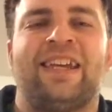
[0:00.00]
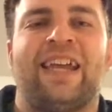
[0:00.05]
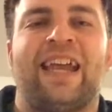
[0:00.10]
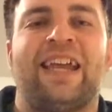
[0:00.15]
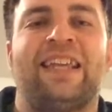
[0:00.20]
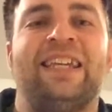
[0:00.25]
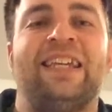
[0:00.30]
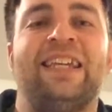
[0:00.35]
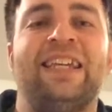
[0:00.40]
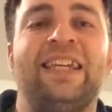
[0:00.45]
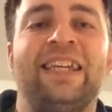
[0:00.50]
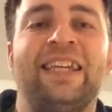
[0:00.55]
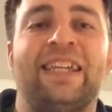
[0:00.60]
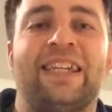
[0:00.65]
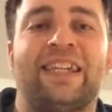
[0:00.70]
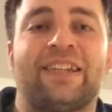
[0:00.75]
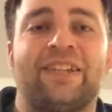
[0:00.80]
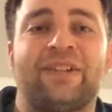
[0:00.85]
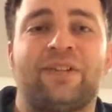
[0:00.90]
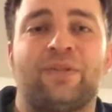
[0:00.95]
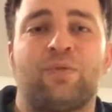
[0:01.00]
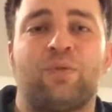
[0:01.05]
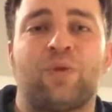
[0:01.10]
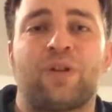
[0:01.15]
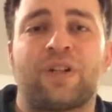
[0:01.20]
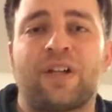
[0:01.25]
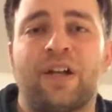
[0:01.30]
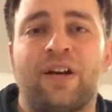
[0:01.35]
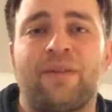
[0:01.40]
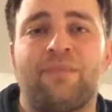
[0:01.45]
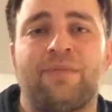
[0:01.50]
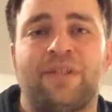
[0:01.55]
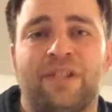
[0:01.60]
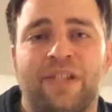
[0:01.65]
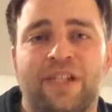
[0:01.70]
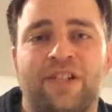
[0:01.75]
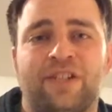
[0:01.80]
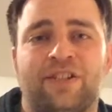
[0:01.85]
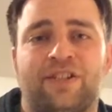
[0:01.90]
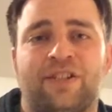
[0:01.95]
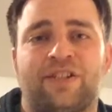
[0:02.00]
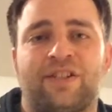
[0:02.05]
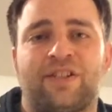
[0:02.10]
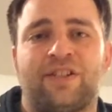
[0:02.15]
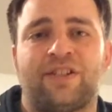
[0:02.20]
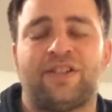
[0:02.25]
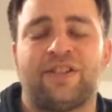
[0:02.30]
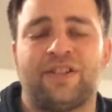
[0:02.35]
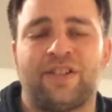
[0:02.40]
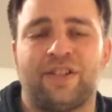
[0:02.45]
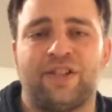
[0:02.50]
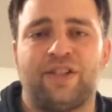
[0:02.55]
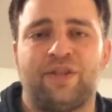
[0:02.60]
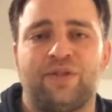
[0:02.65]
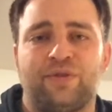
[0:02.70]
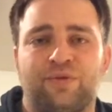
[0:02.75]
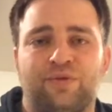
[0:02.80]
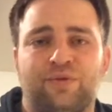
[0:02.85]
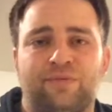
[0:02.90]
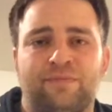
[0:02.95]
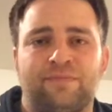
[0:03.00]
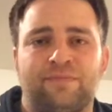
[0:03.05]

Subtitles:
and he will come near to you.